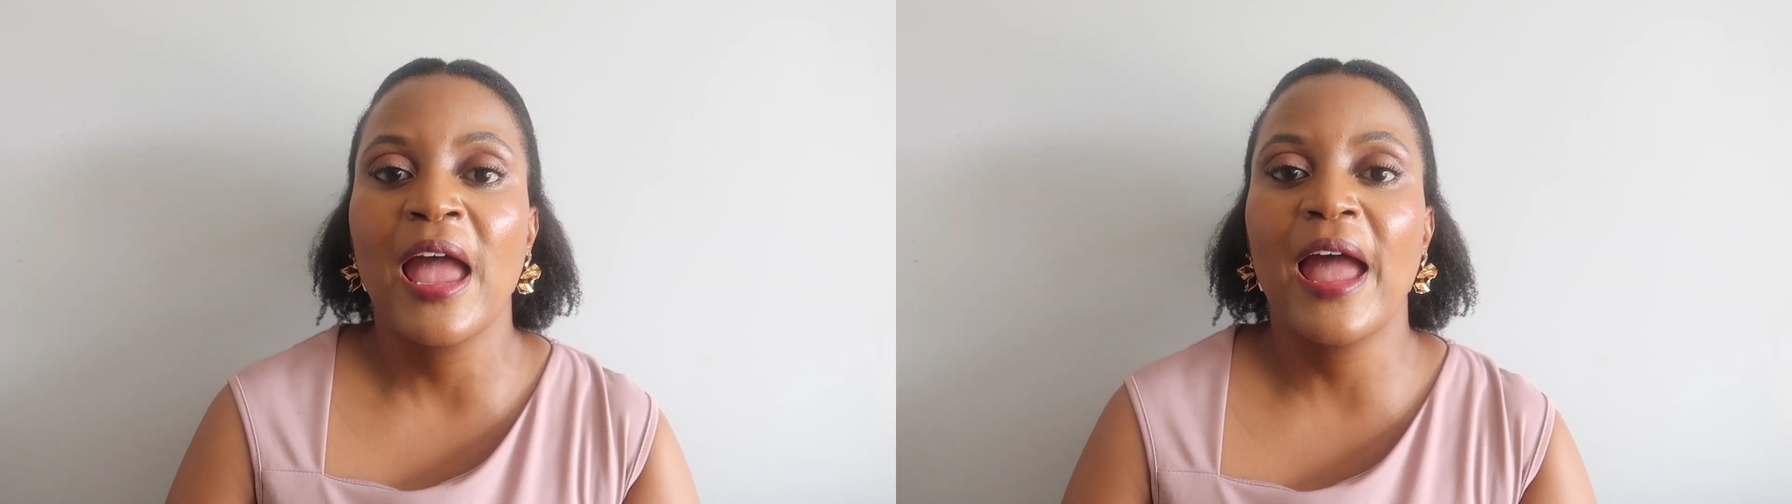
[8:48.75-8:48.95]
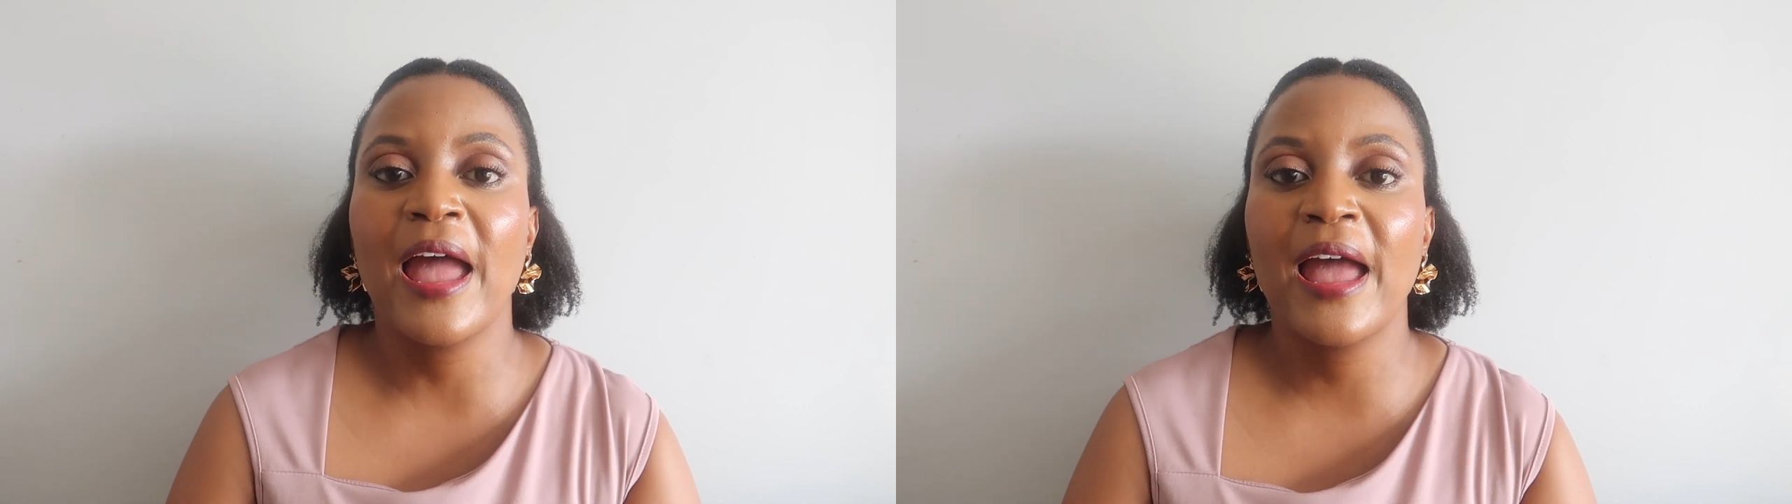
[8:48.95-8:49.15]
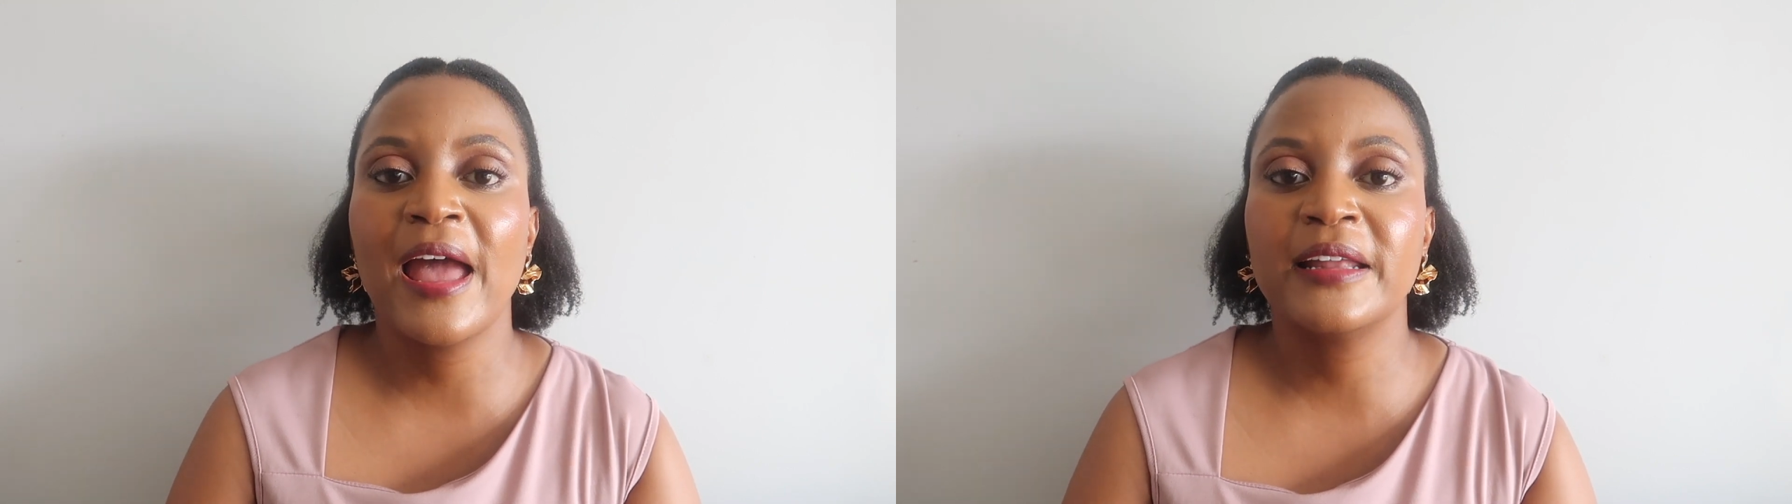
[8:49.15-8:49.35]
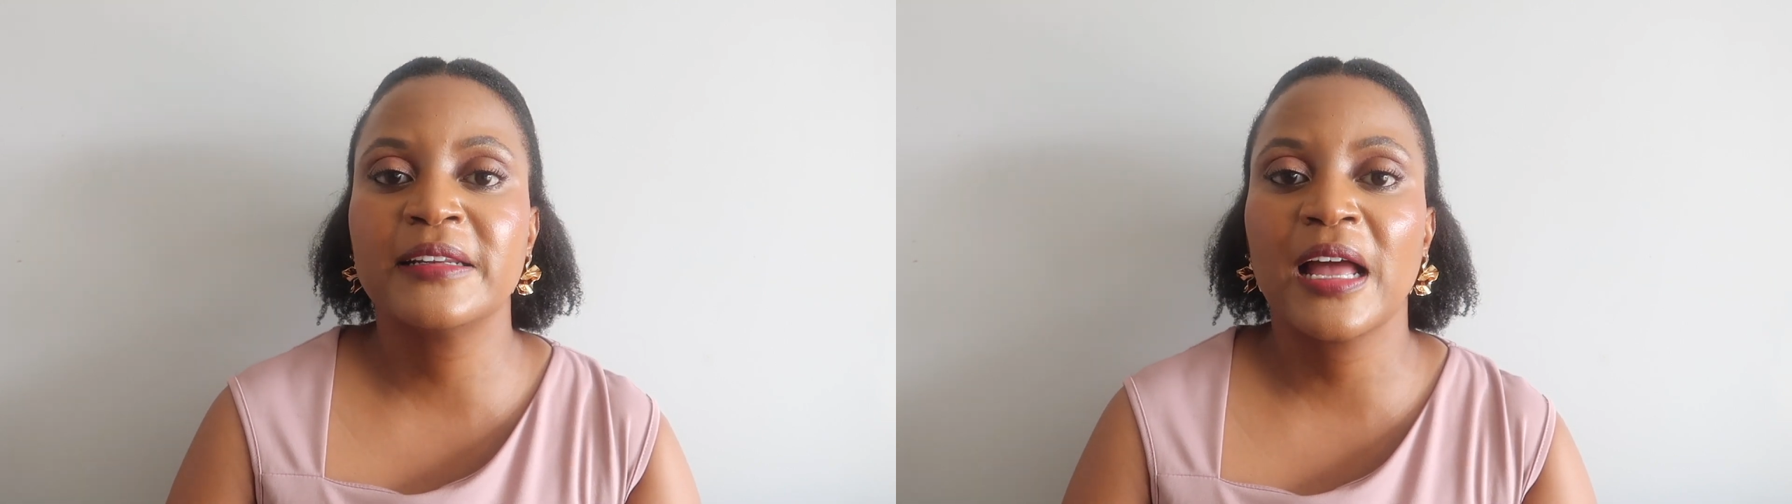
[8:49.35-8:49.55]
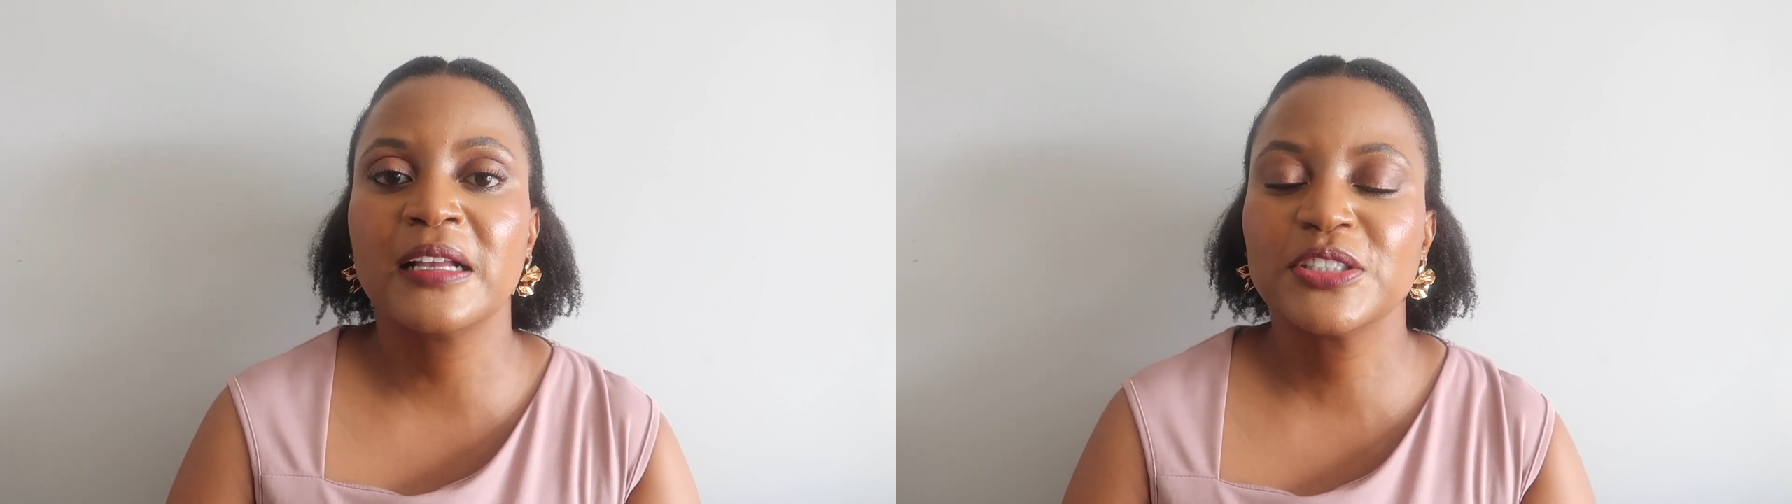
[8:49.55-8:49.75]

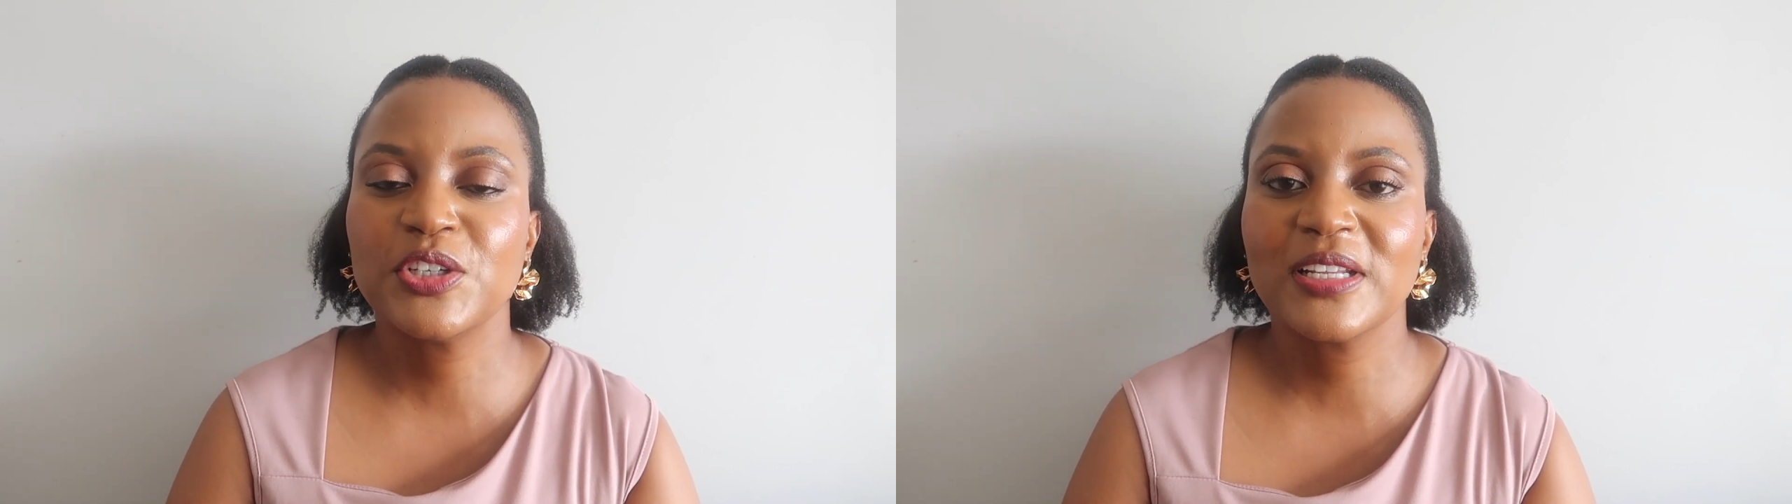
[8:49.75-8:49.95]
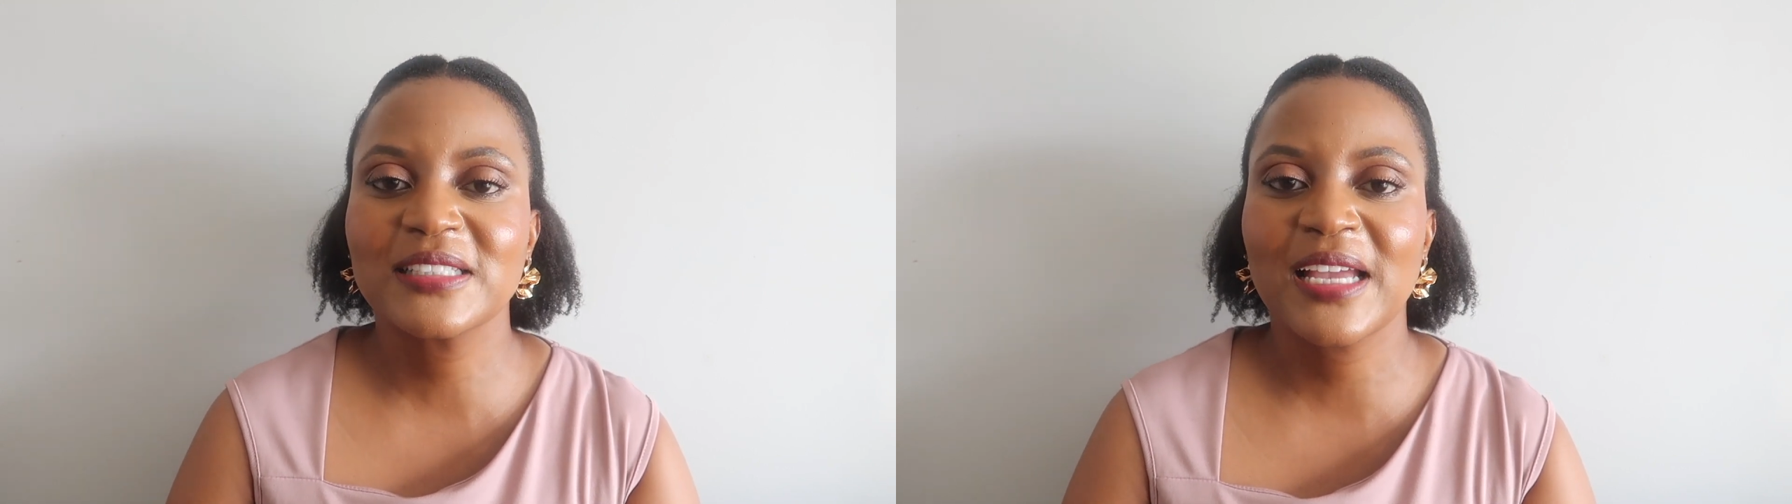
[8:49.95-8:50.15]
and I'll see you next